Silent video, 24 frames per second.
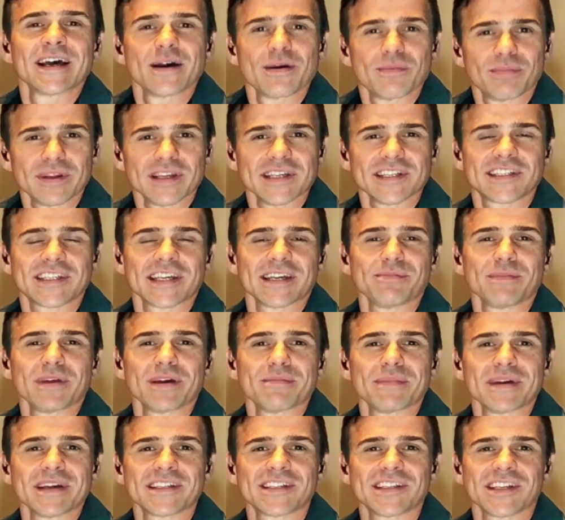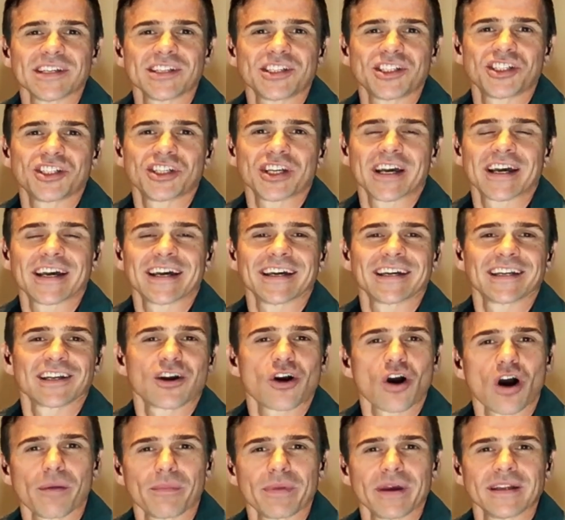Please send me a message and
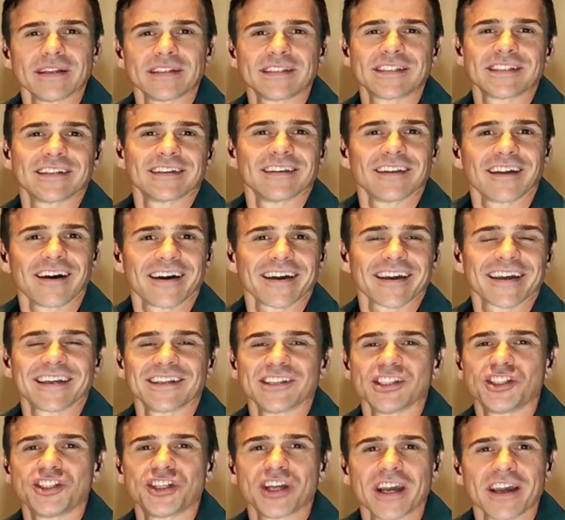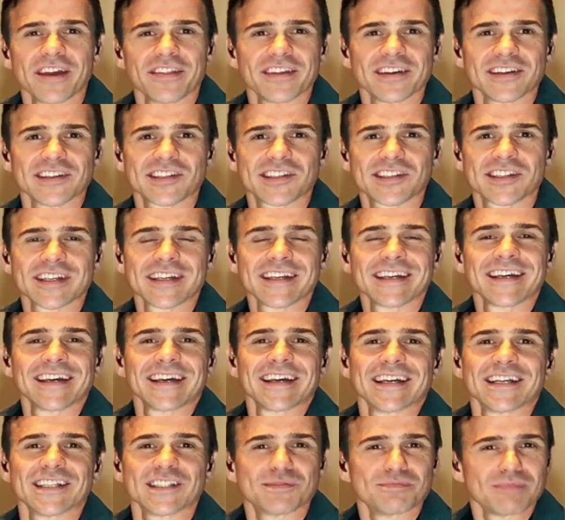comment, like and share this
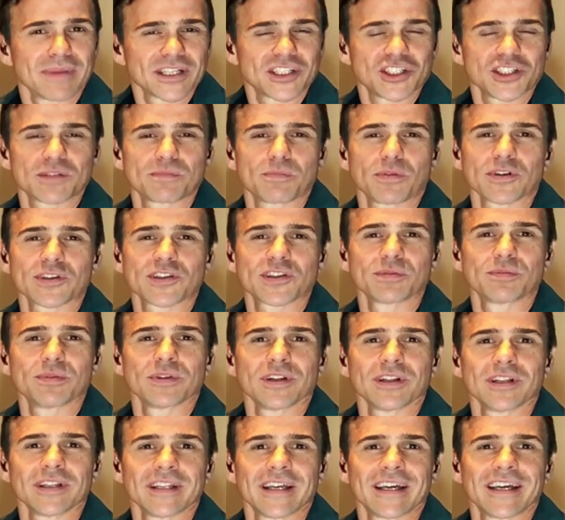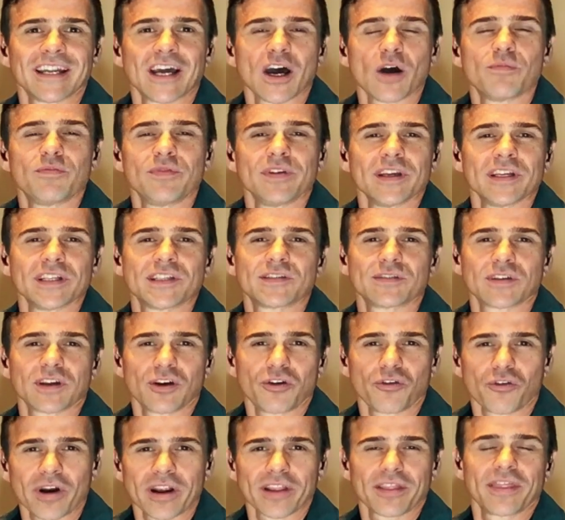as much as possible, and hopefully it's
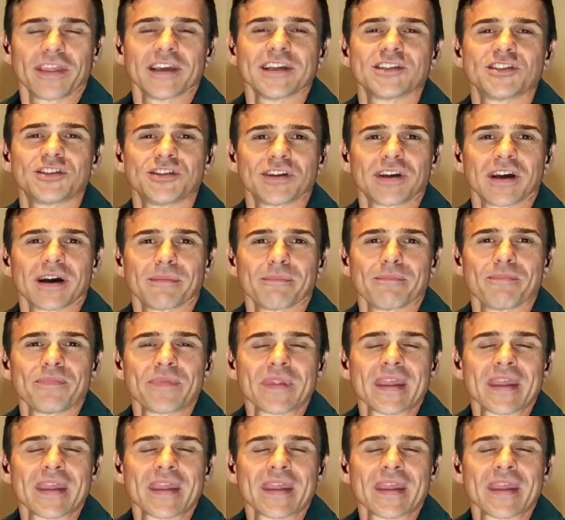great things to come,